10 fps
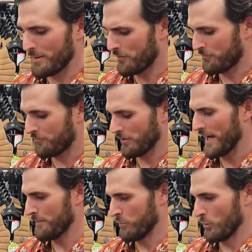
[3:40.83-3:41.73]
So about
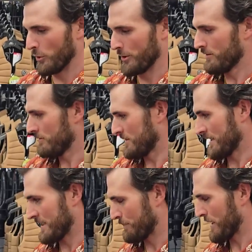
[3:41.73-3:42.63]
Fliteboard,
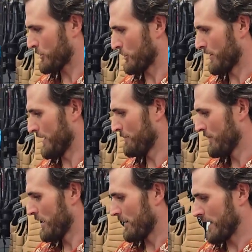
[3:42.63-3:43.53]

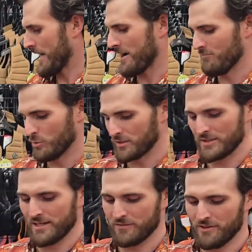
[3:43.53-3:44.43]
especially, they have more
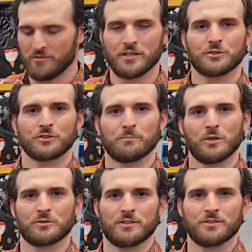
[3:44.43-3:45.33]
safety features
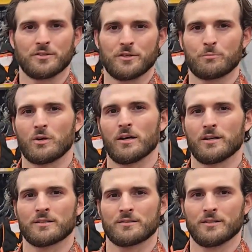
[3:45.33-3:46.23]
built into their
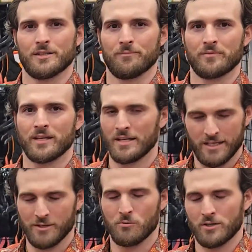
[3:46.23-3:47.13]
products than
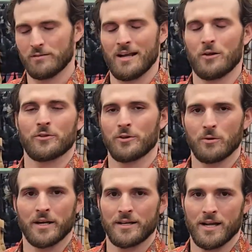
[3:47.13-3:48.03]
anyone out
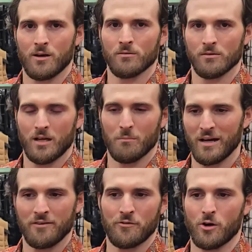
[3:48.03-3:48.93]
there right now,
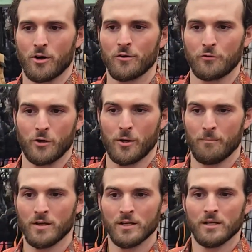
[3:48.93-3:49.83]
by far.
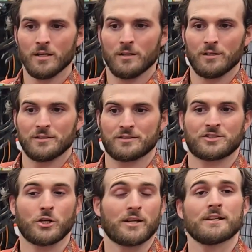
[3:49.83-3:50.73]
From
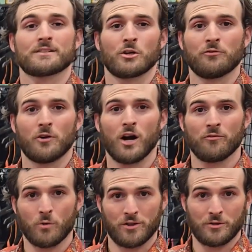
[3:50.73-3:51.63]
shutting itself
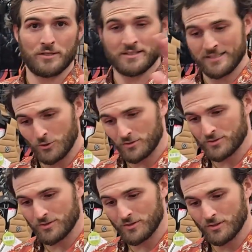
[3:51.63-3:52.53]
off, whether it
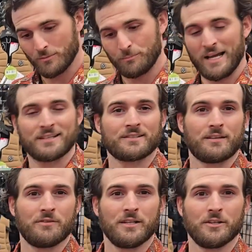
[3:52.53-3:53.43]
tilts past
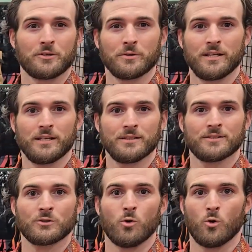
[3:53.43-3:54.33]
70
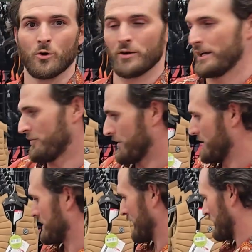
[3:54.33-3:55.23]
degrees, or if it